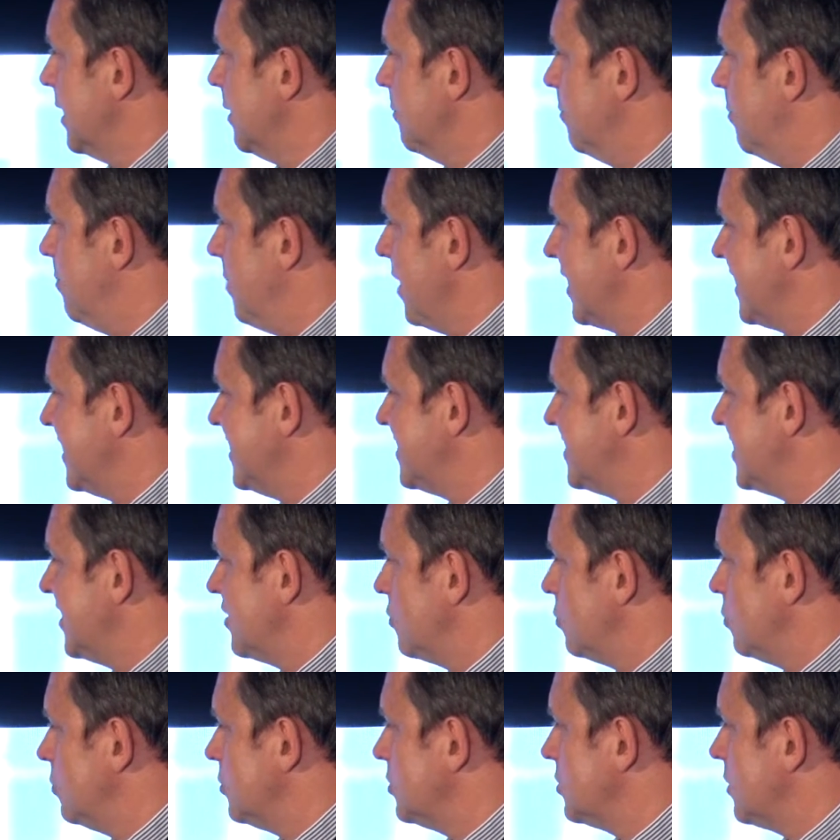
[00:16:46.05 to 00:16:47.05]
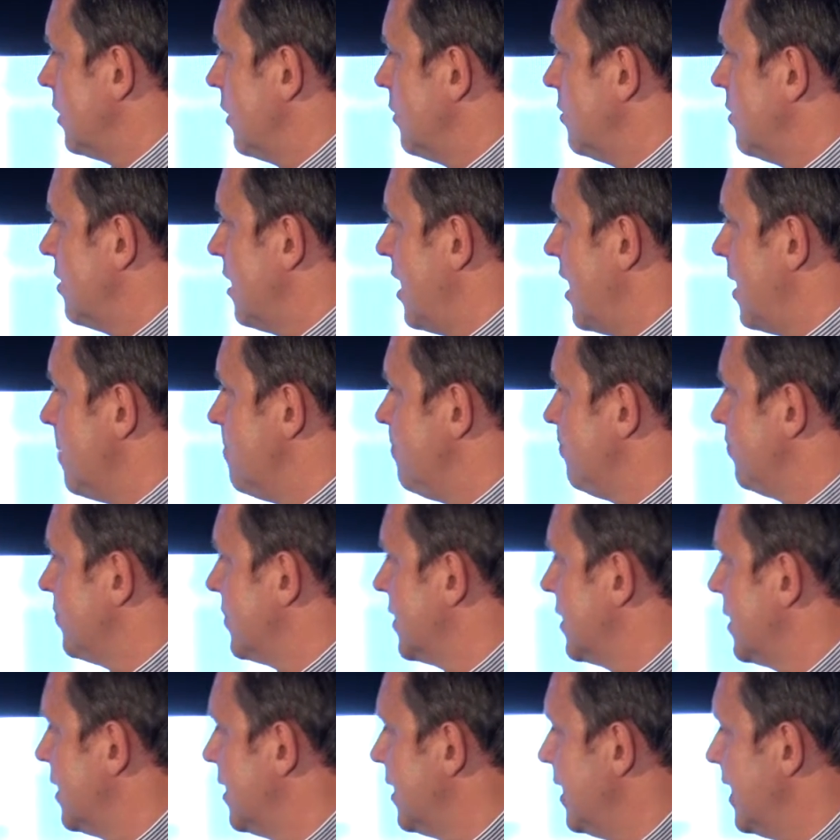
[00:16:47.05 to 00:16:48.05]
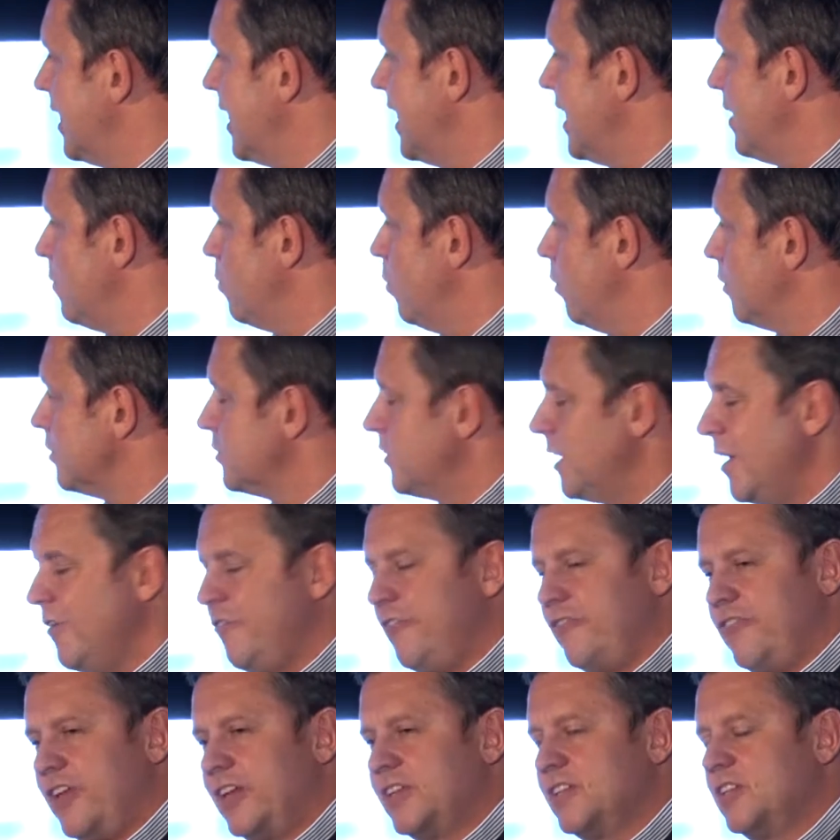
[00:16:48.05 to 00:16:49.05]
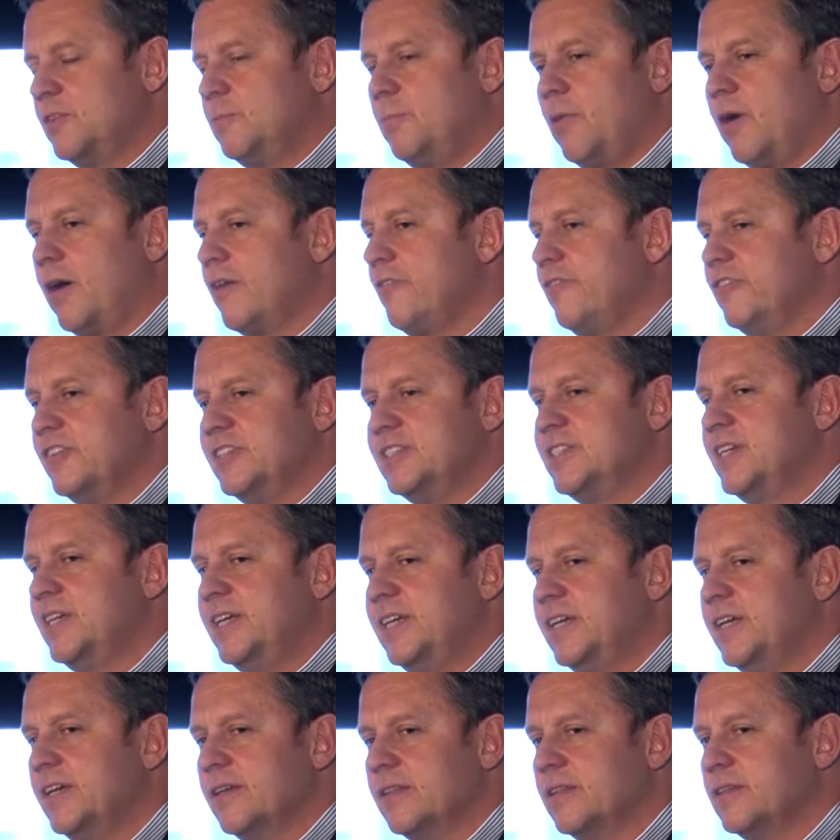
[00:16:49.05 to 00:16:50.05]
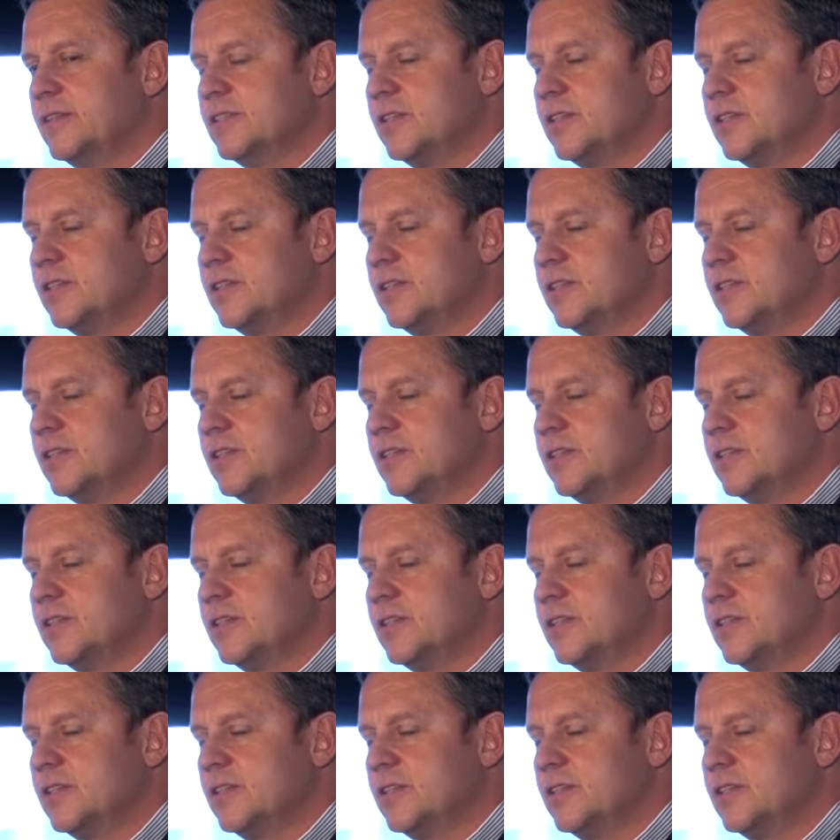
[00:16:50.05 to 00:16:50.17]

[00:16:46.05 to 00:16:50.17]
But he said also that he was affected by fatigue at the